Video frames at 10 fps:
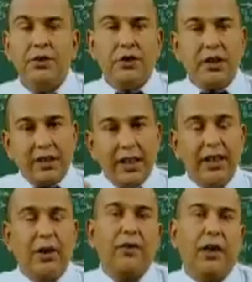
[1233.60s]
So the
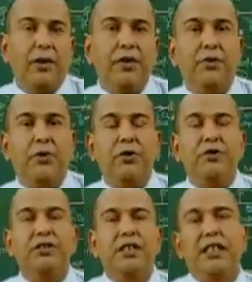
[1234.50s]
third of our
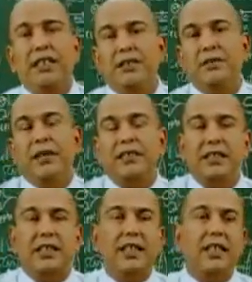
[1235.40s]
neurons is
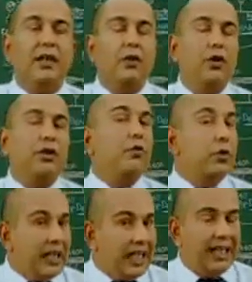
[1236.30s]
basically called a
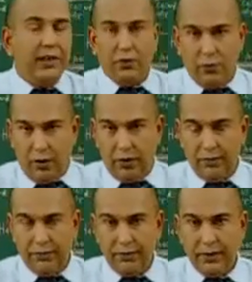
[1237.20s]
relay neuron,
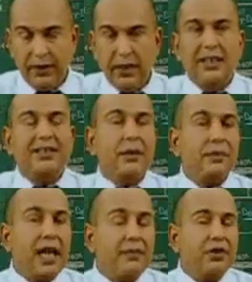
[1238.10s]

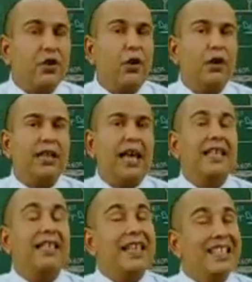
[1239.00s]
sometimes called
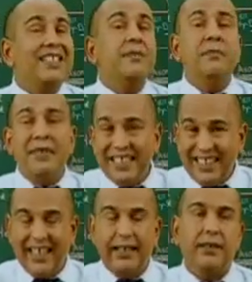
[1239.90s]
an
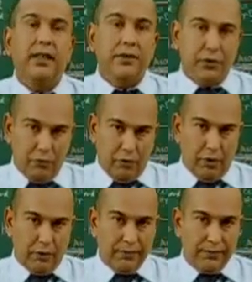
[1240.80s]
intermediate neuron.